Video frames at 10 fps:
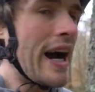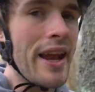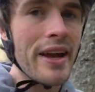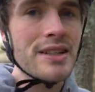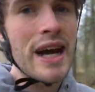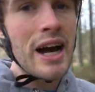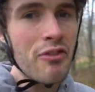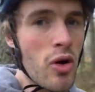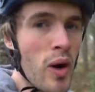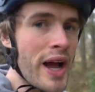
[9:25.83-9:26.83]
I like to
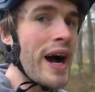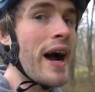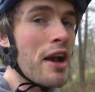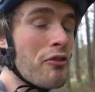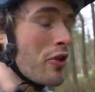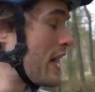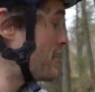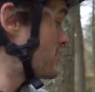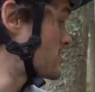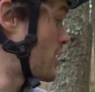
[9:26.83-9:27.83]
have quite a high front
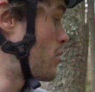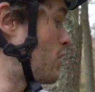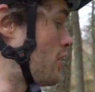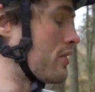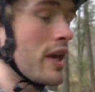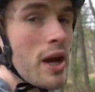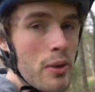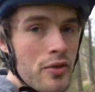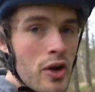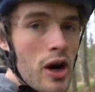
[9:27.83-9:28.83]
end, so on here
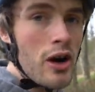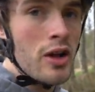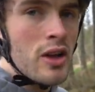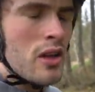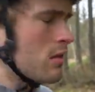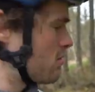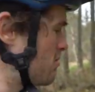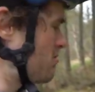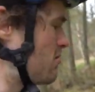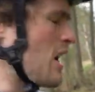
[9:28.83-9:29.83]
we've got,
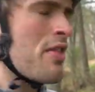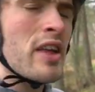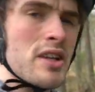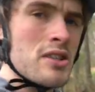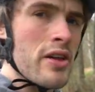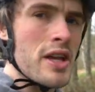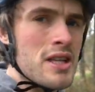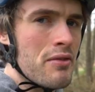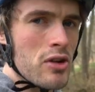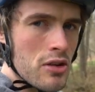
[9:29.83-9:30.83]
I think it's
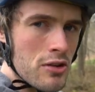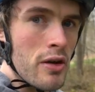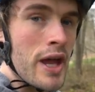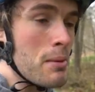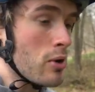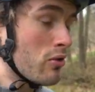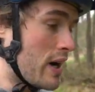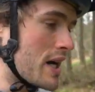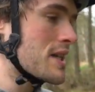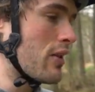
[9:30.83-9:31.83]
37 or 38mm
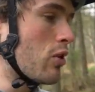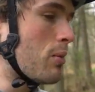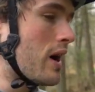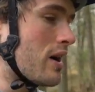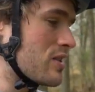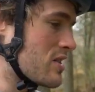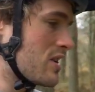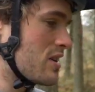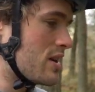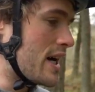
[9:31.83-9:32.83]
rise handlebars.
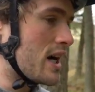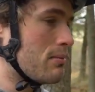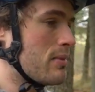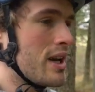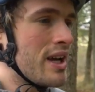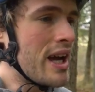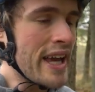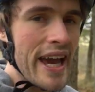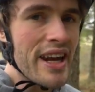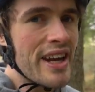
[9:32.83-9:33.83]

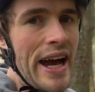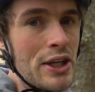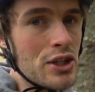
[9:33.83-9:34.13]
Again, I